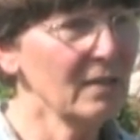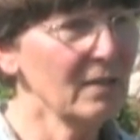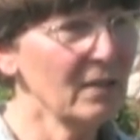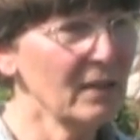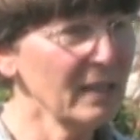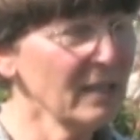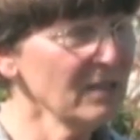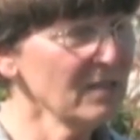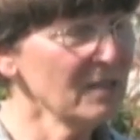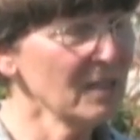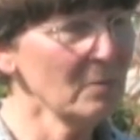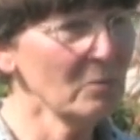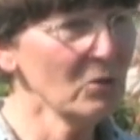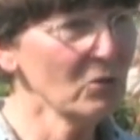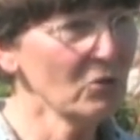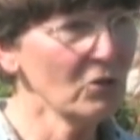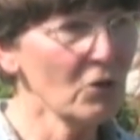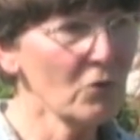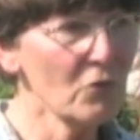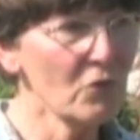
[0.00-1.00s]
Things seem to
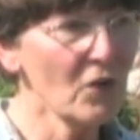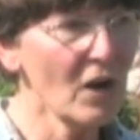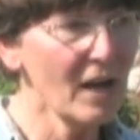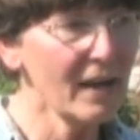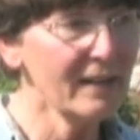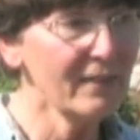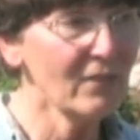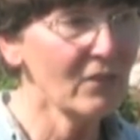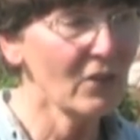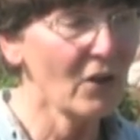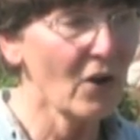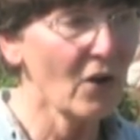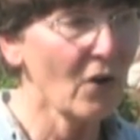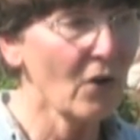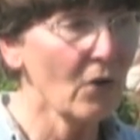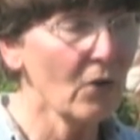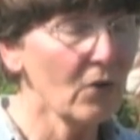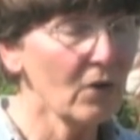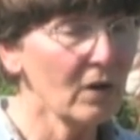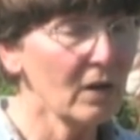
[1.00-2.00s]
grow fine,
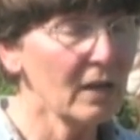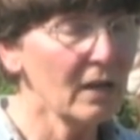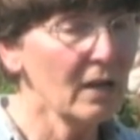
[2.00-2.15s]
though.